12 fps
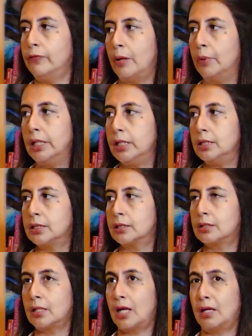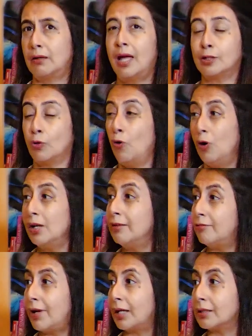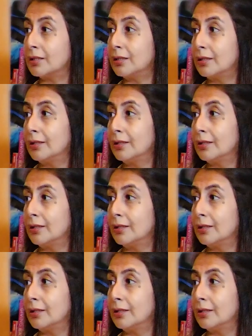families at all, in fact.